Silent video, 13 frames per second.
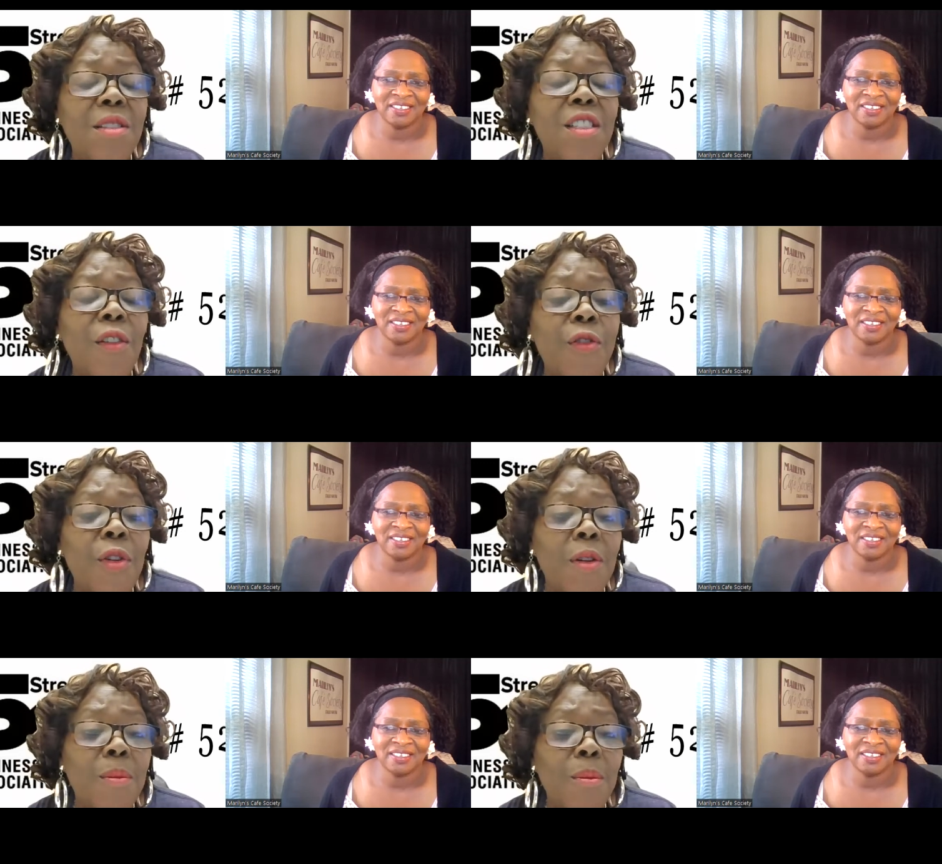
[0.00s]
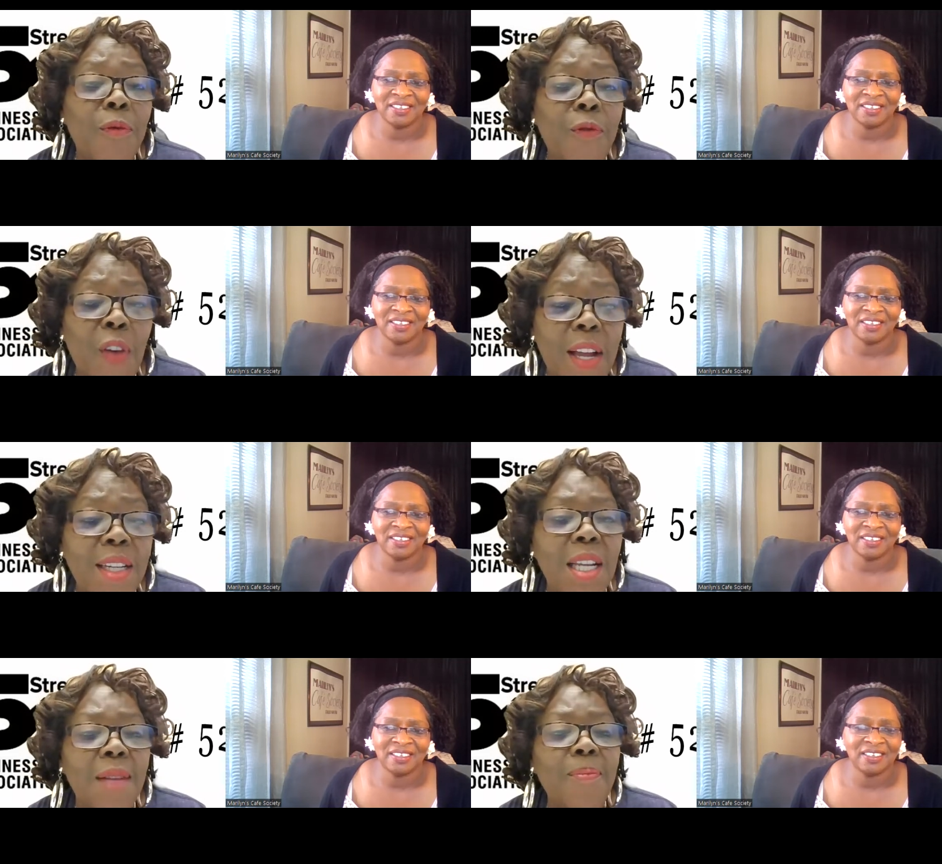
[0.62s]
Speaker 1: different
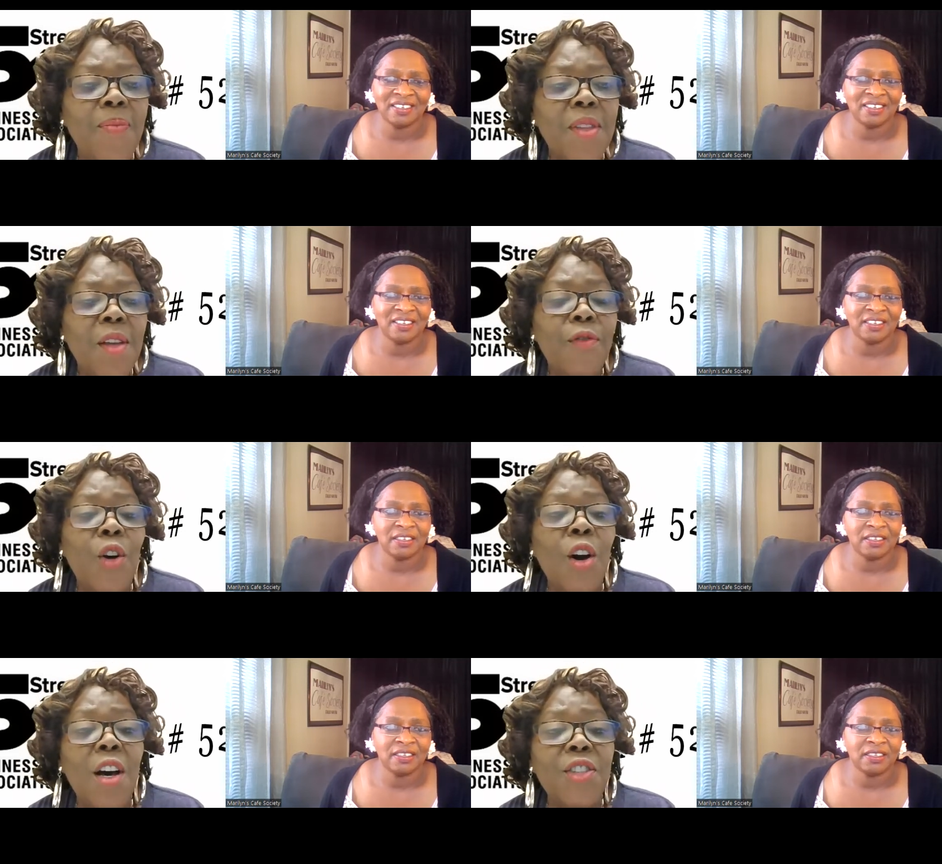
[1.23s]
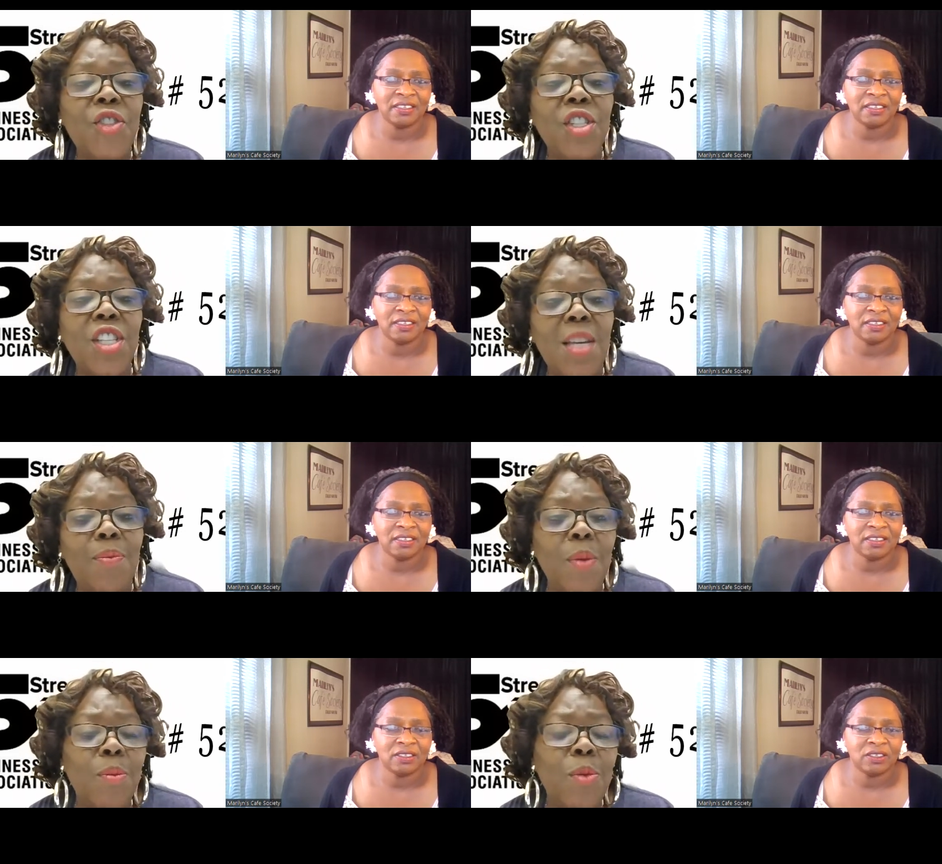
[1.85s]
funding for us to
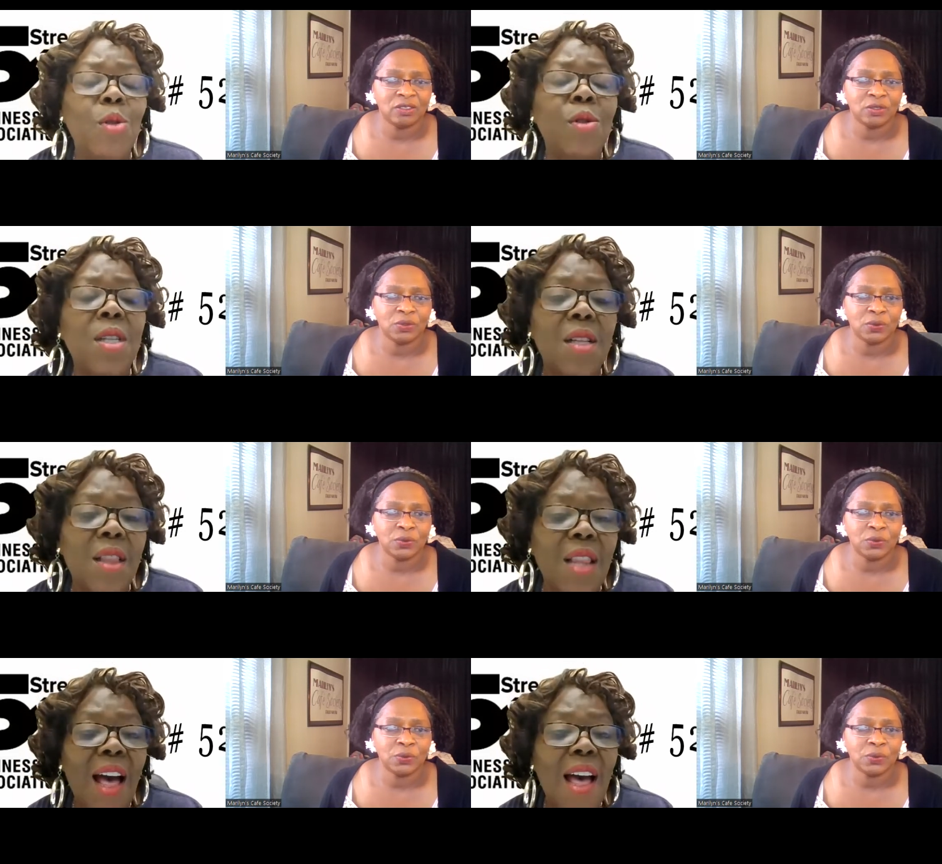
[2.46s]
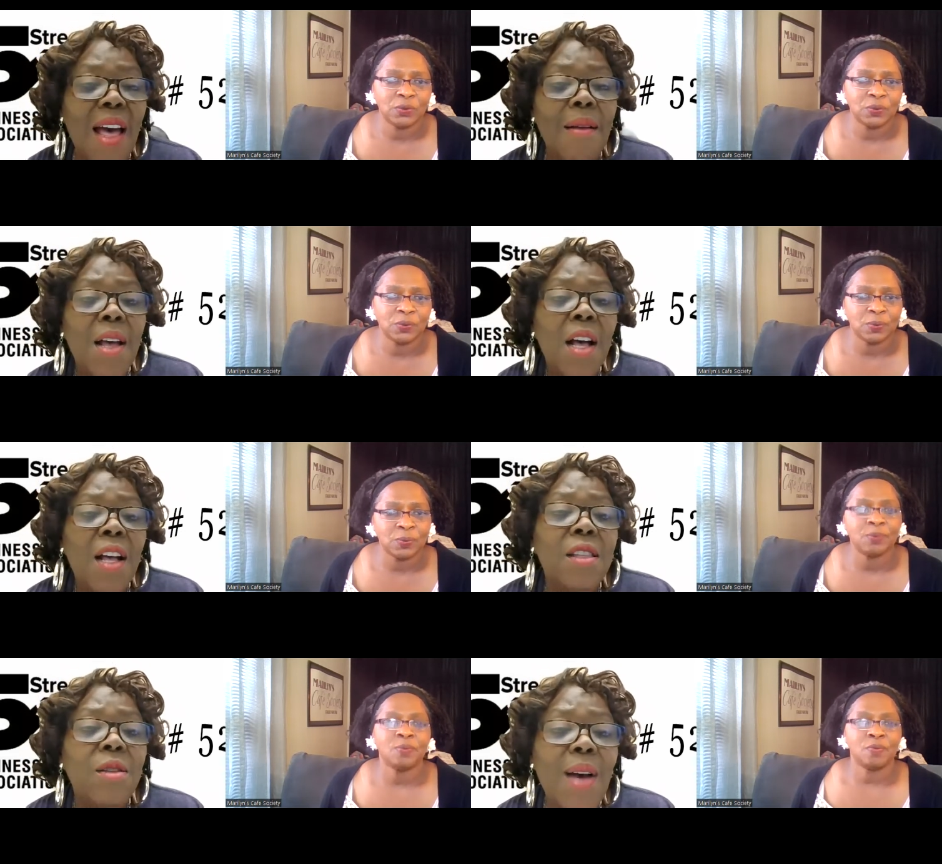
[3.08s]
keep the music alive
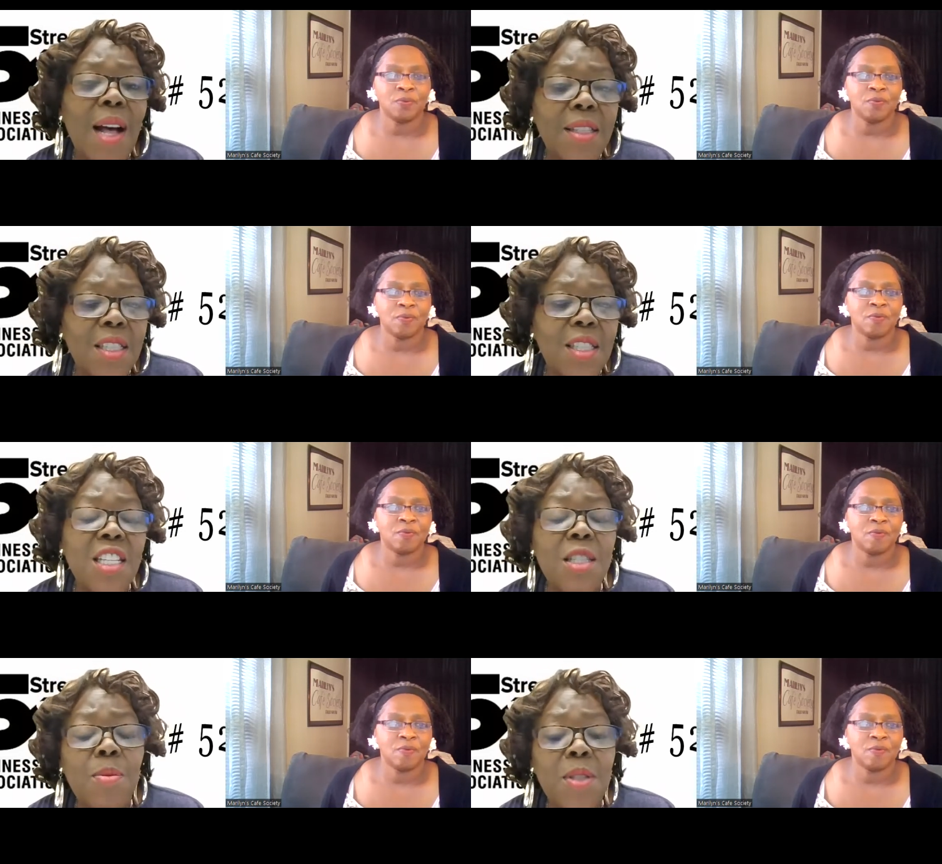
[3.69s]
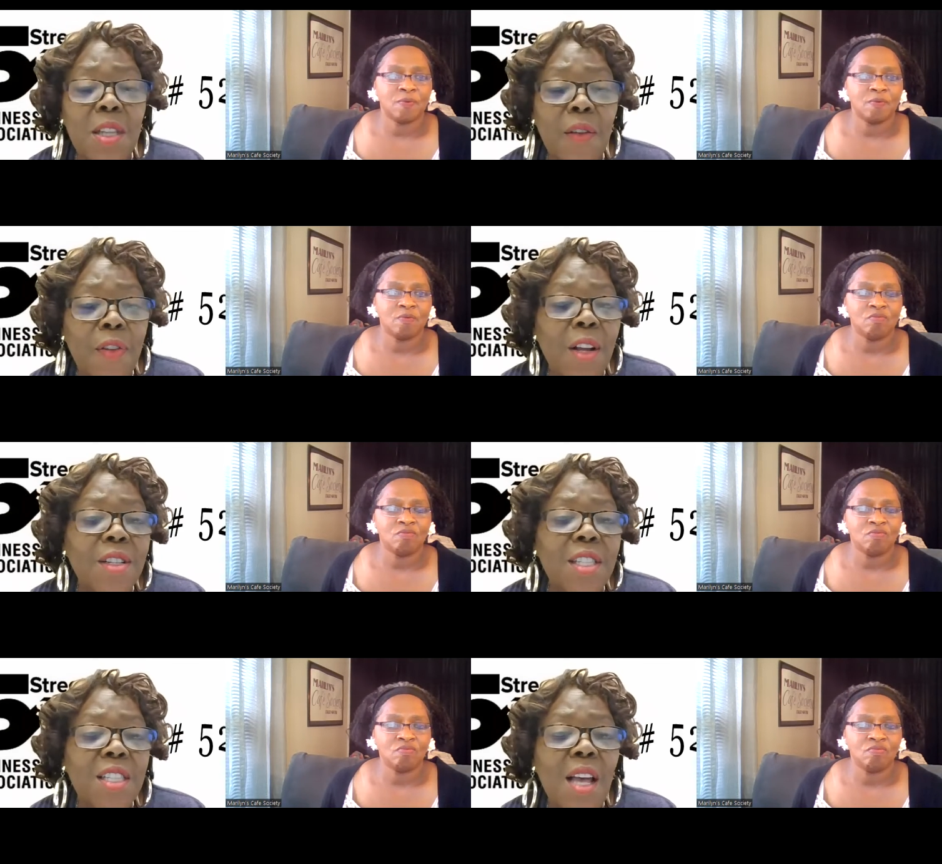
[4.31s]
throughout the city, specifically
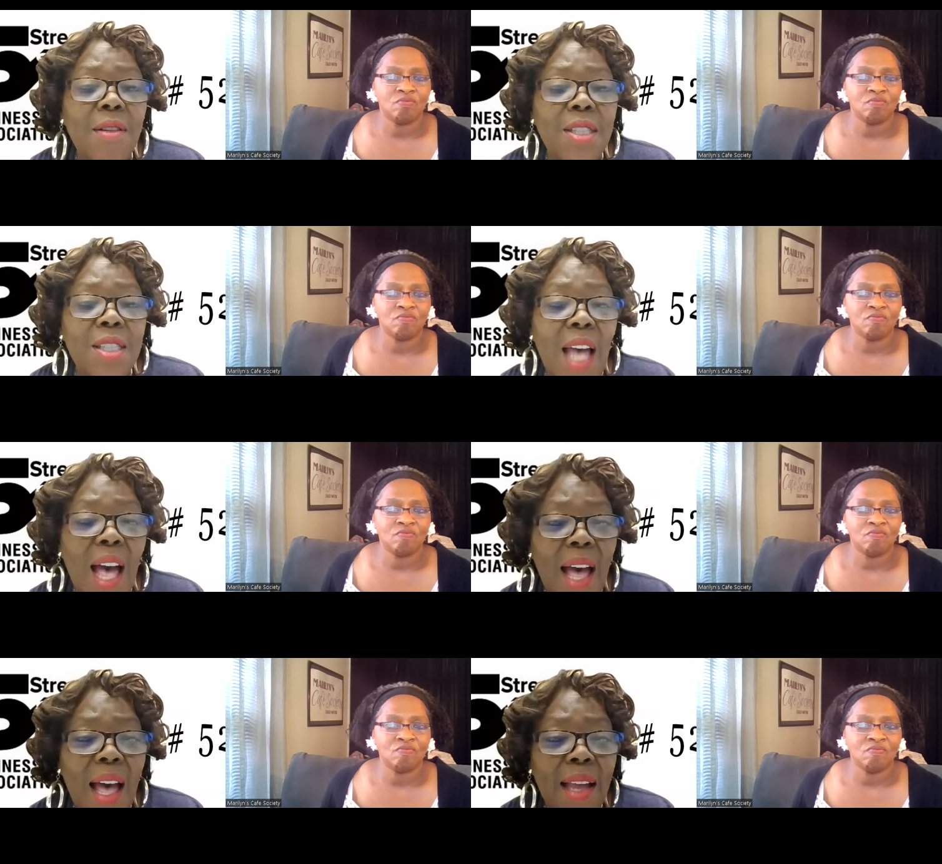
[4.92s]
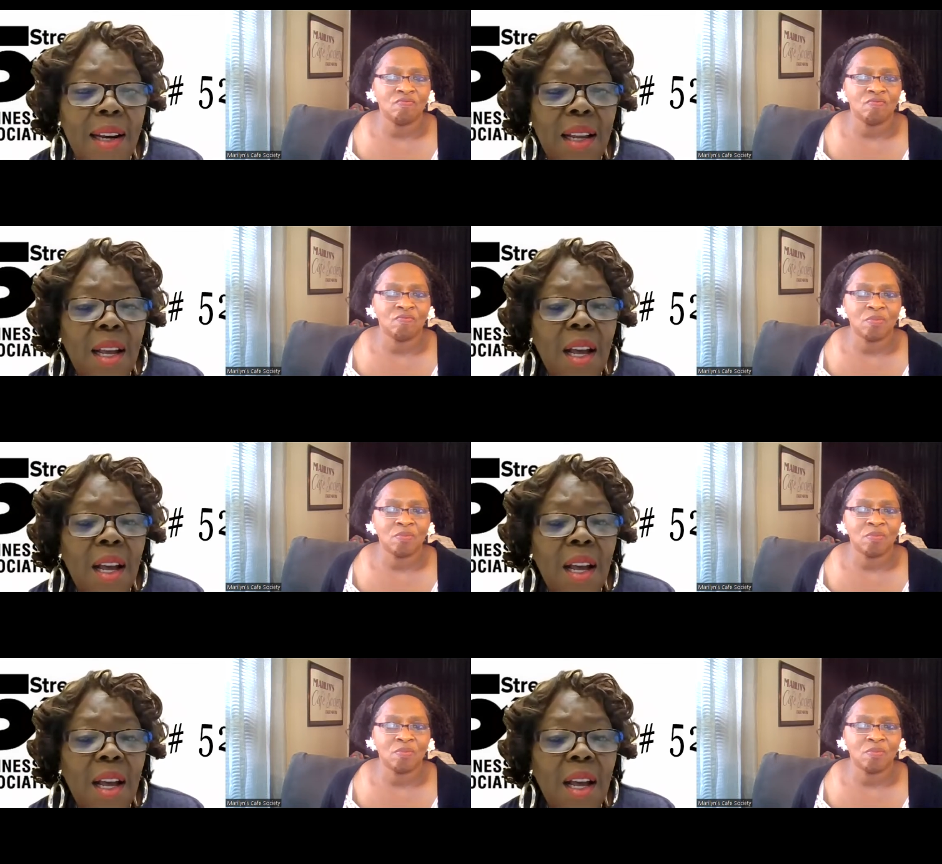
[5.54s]
on the south side,